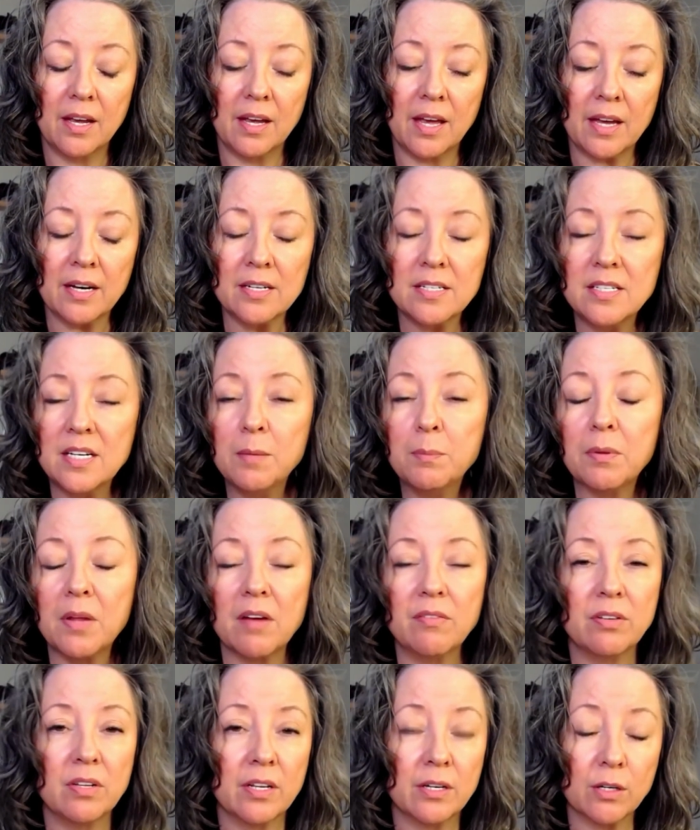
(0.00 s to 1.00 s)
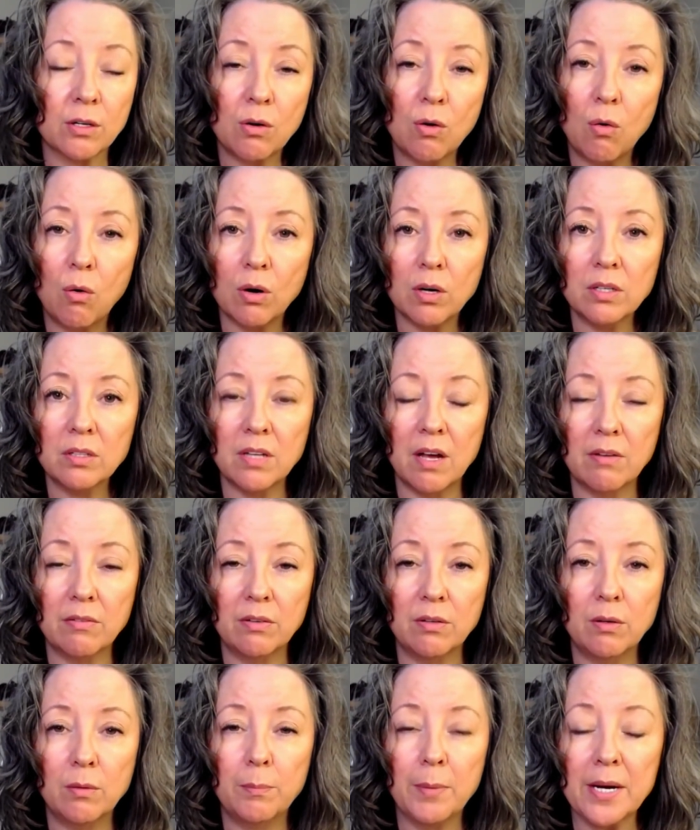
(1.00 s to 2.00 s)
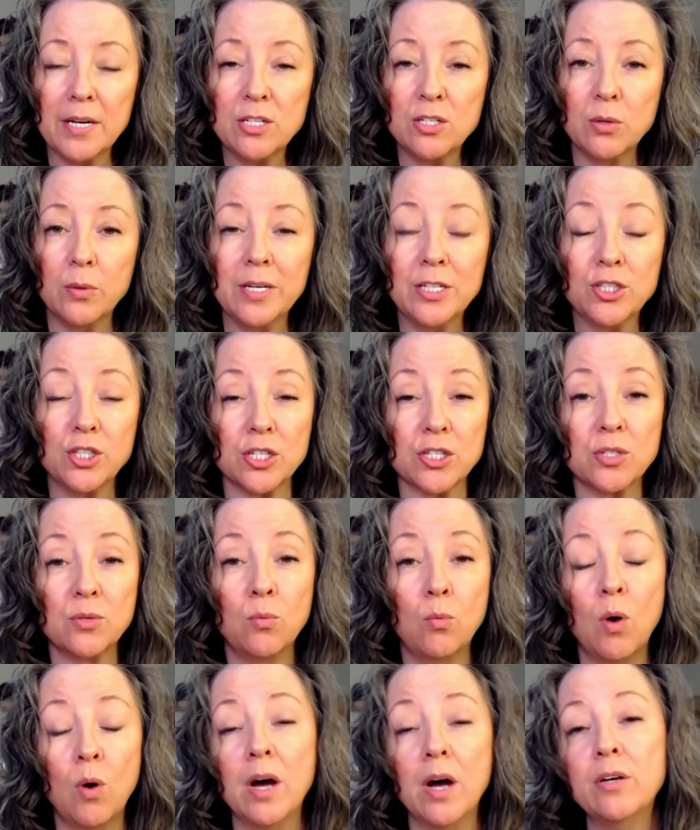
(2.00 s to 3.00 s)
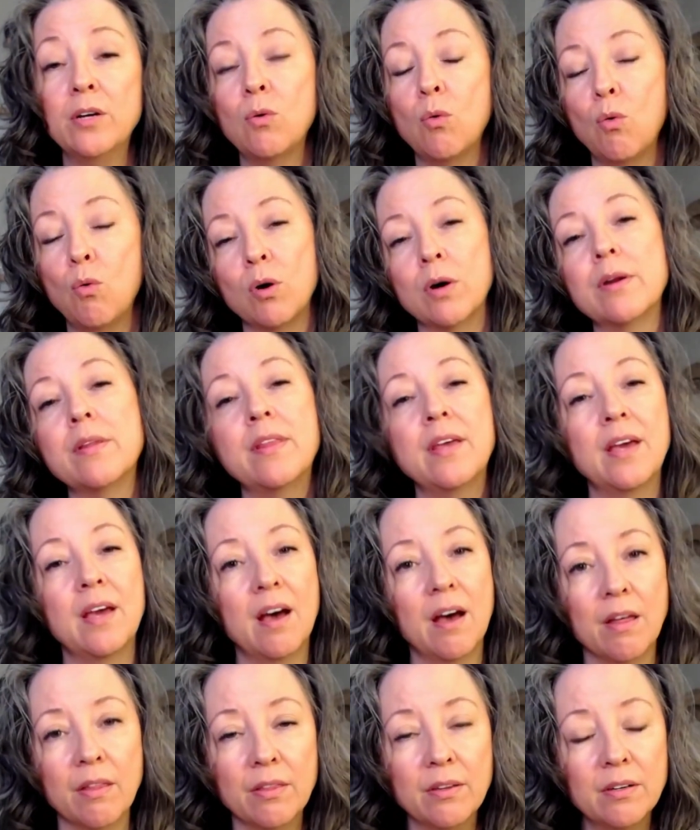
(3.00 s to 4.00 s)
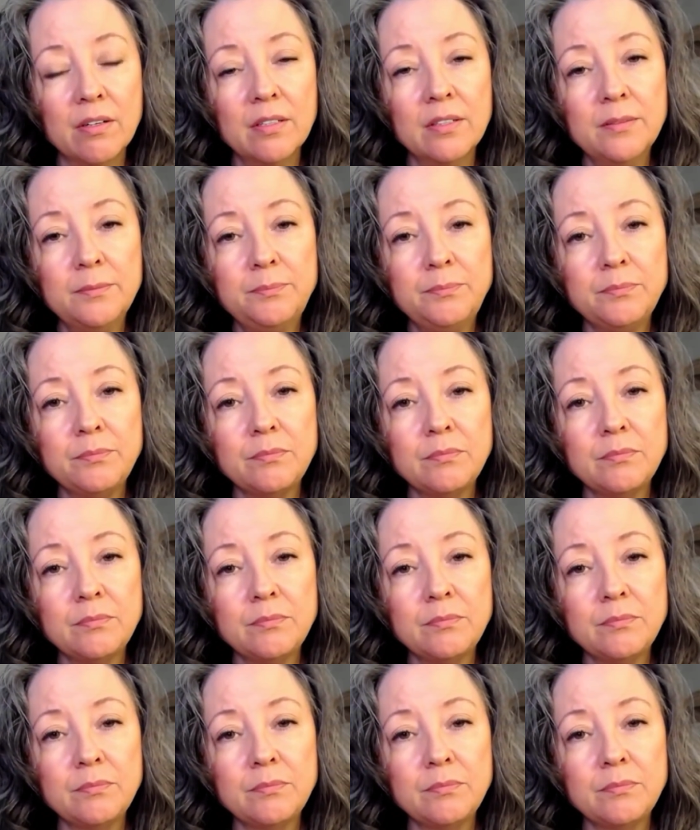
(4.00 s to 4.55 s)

at a deep level, at a core level, by doing just one or the other,